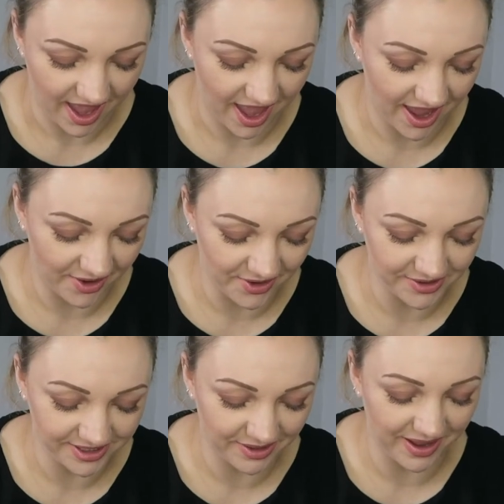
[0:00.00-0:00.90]
I
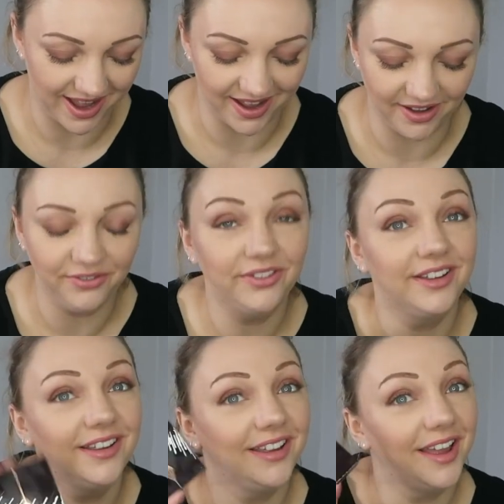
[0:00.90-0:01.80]
also have
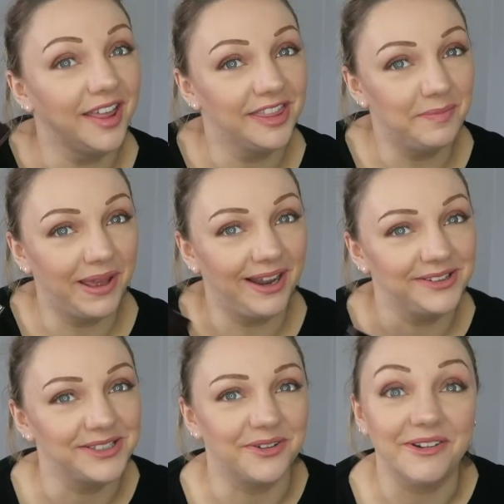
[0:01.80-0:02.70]
the
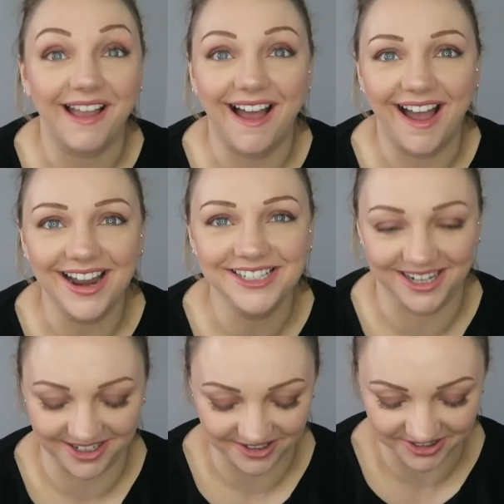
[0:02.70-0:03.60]
Pillow Talk
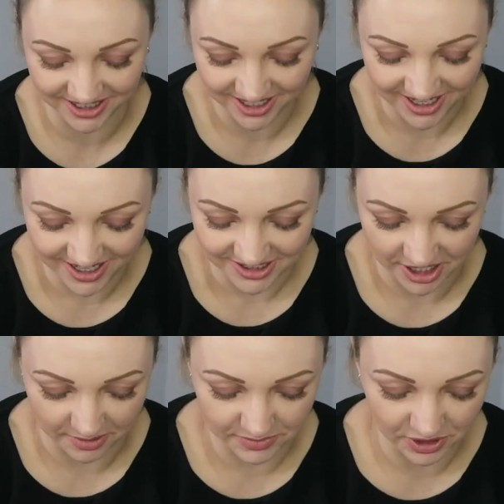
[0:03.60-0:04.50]
eyeshadows.
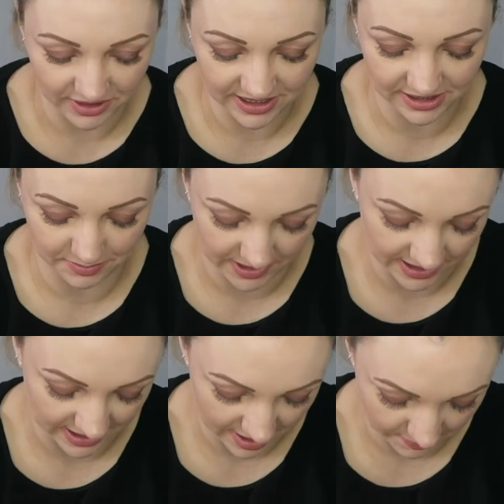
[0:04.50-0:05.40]
So I'm sorry this is
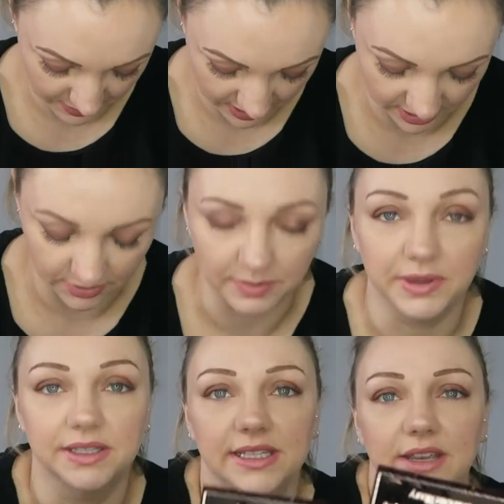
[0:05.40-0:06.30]
upside down, but I do it
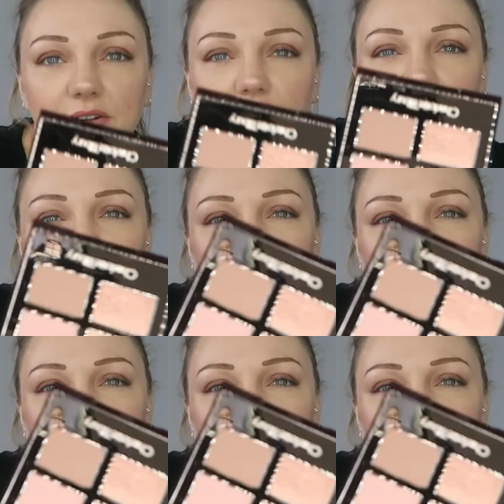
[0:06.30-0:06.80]
because they cover the